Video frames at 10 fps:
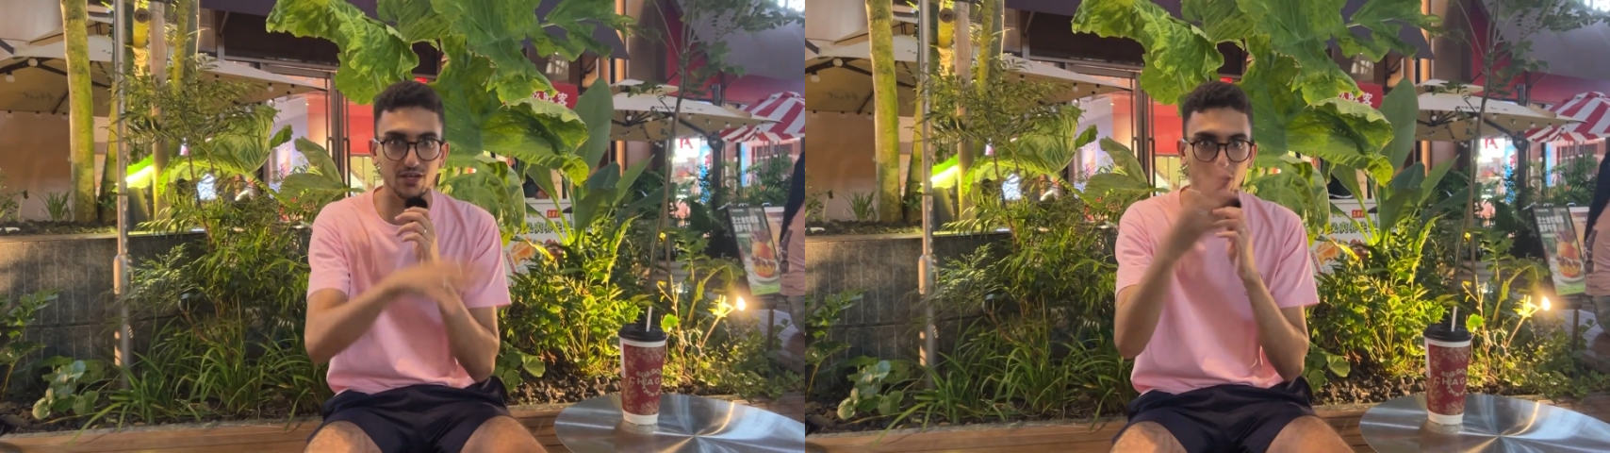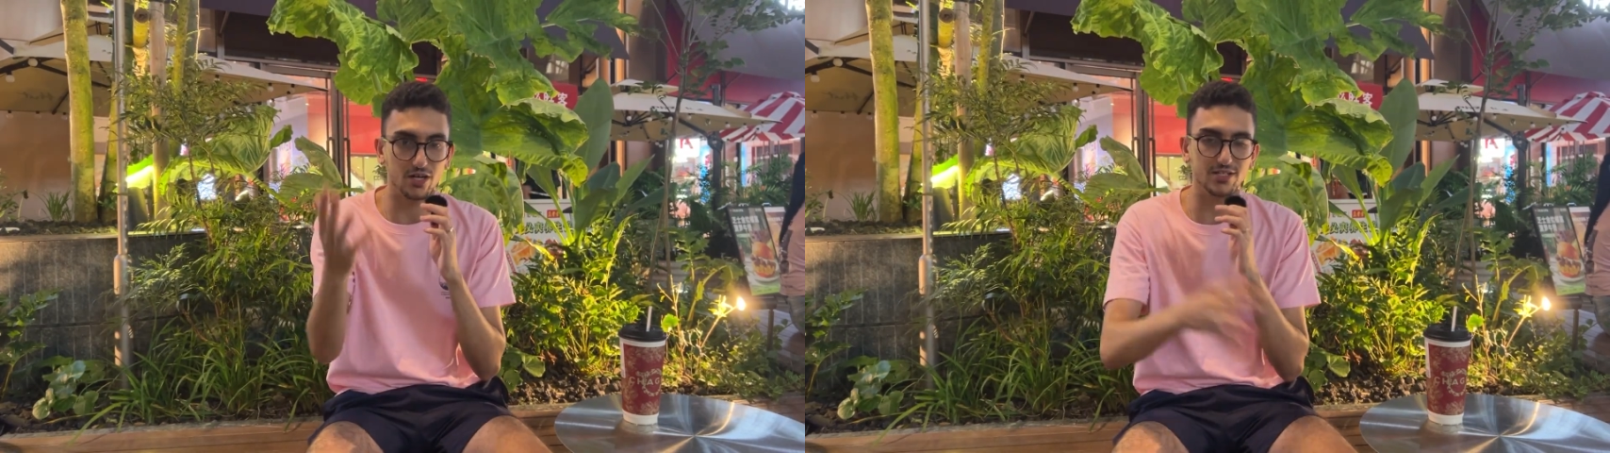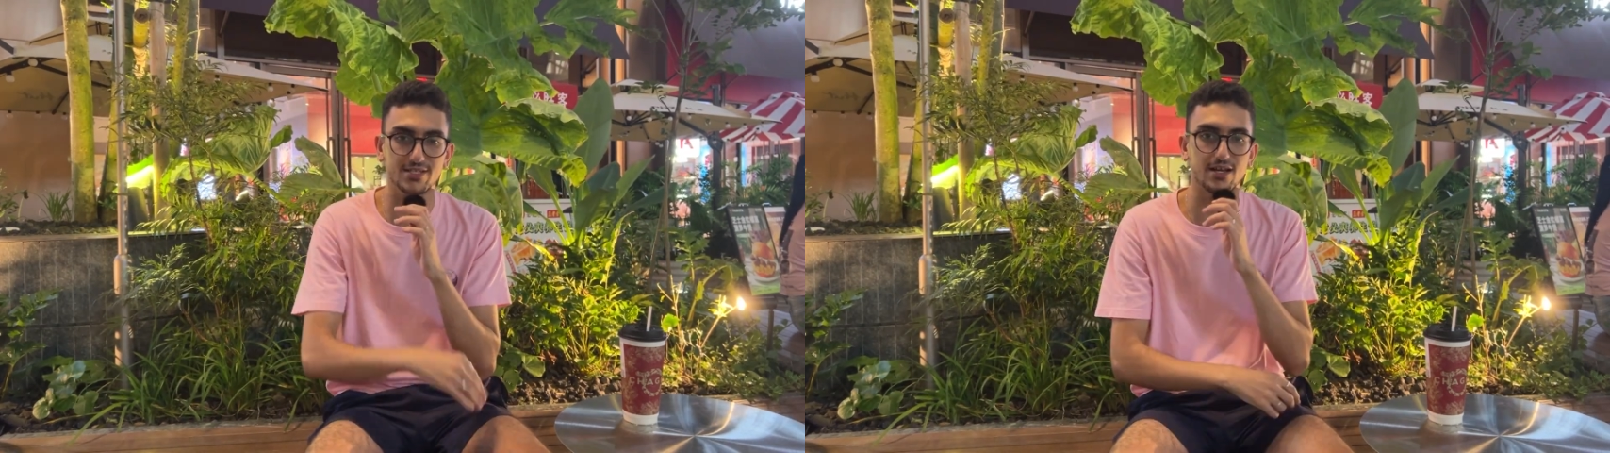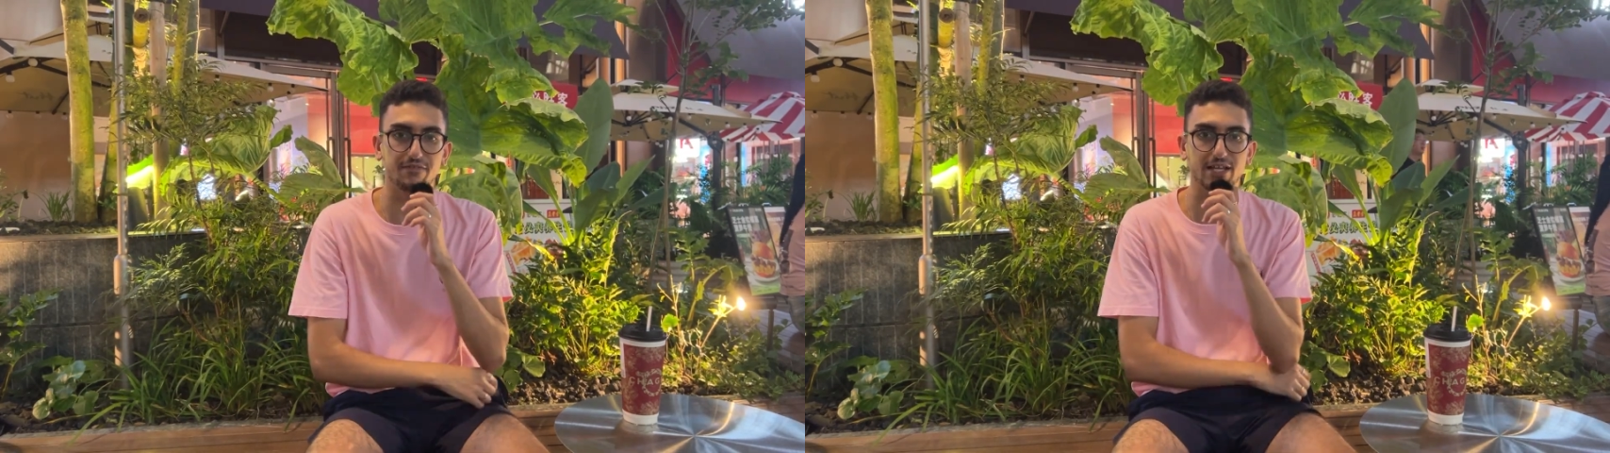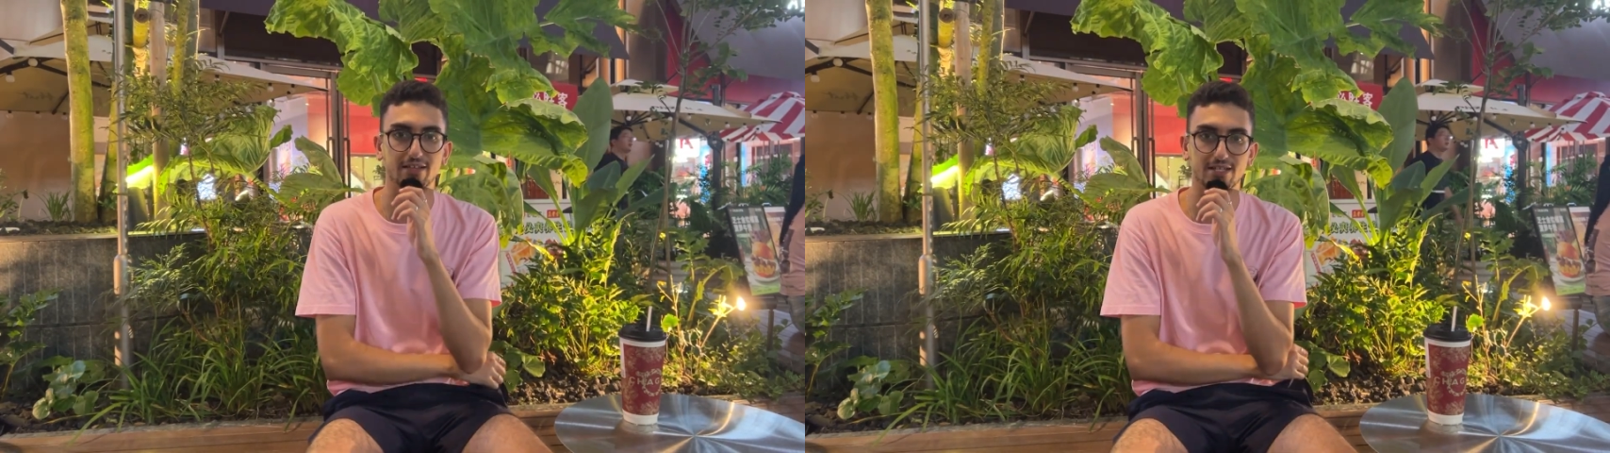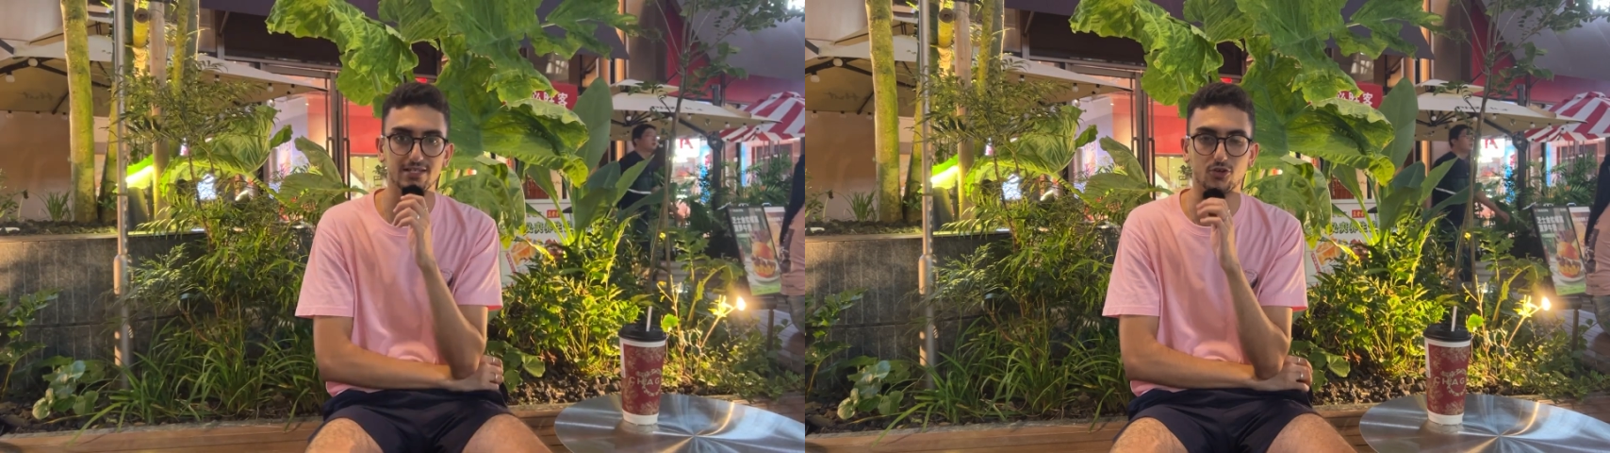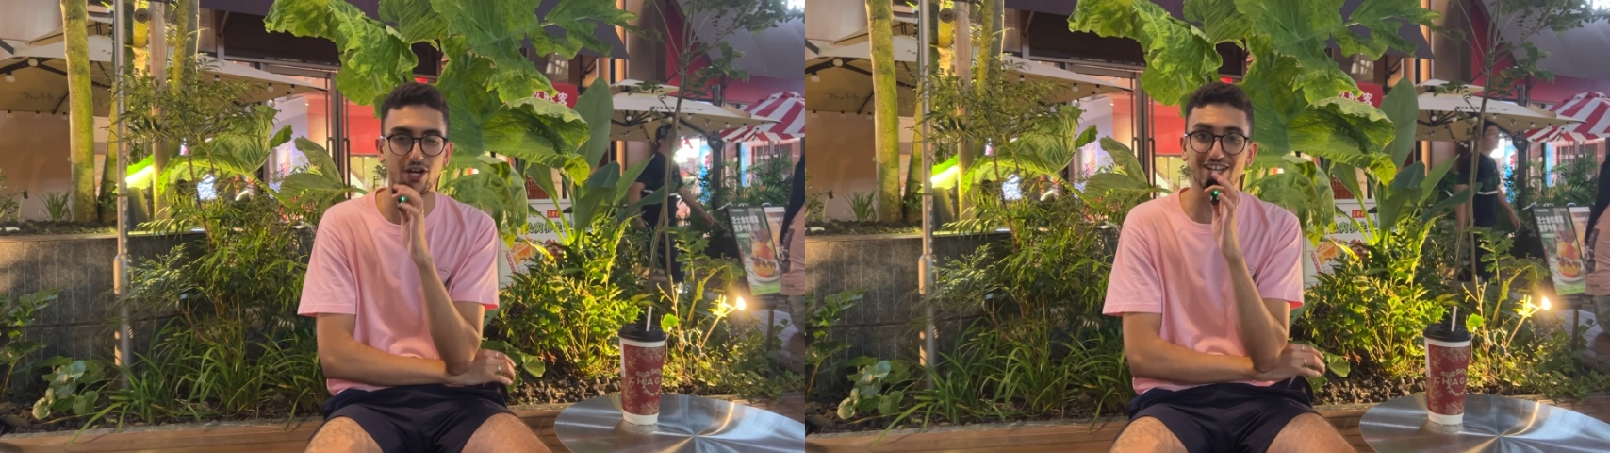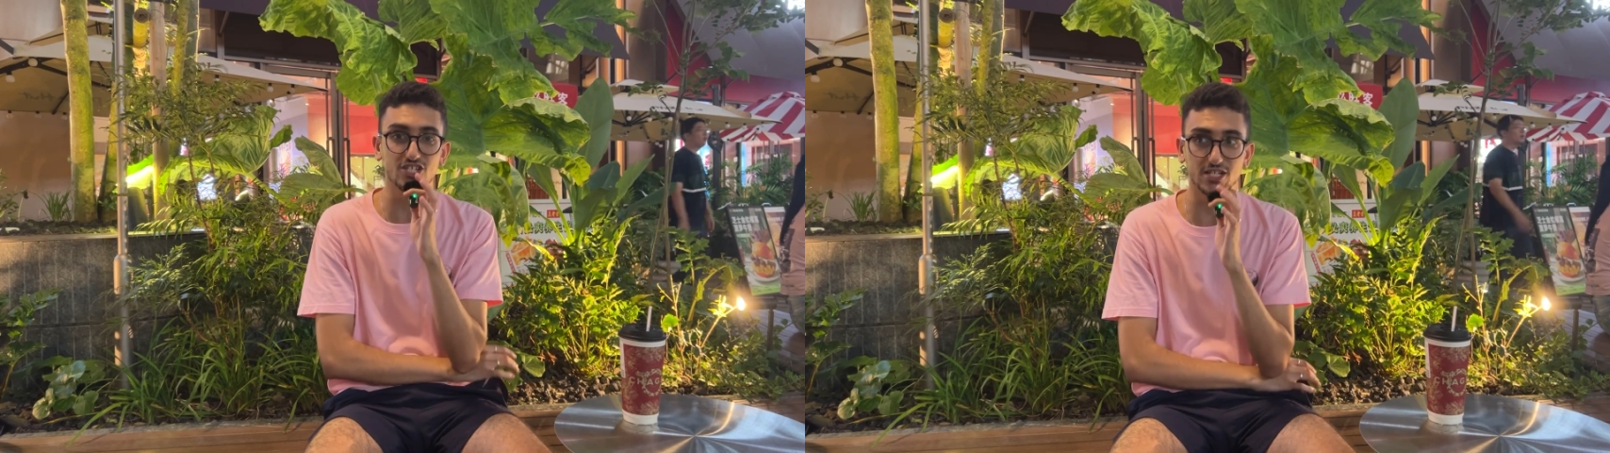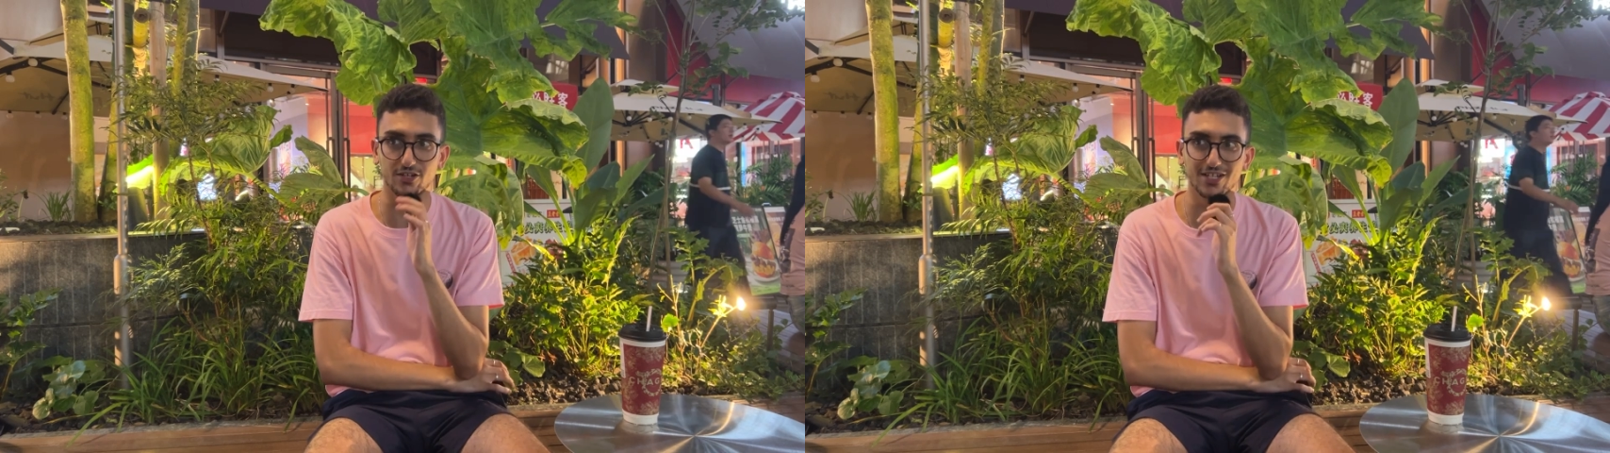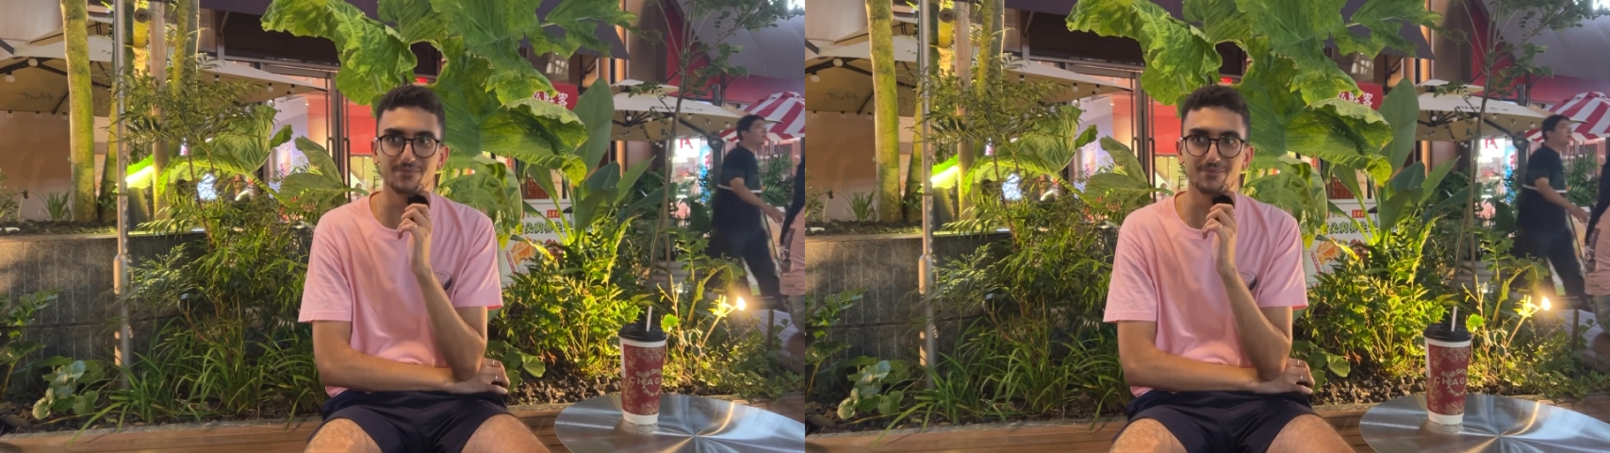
art, stuff like this, or engineering,